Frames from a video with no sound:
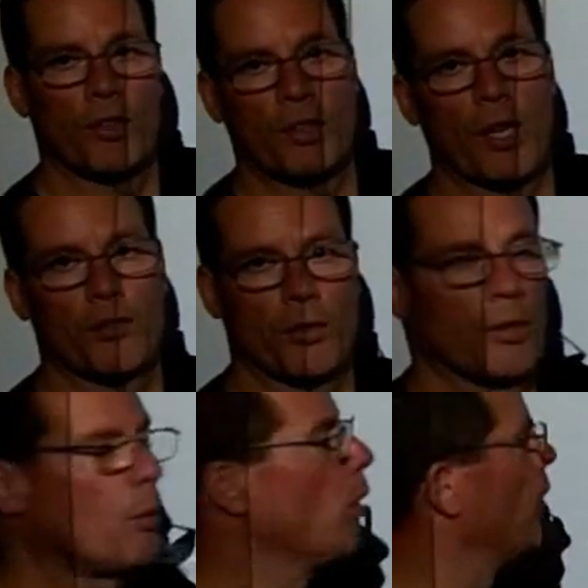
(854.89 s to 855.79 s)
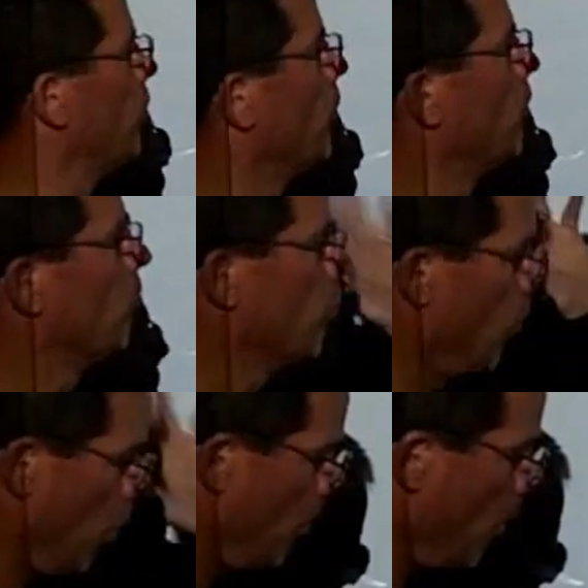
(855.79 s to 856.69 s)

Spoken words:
the test or the quiz, or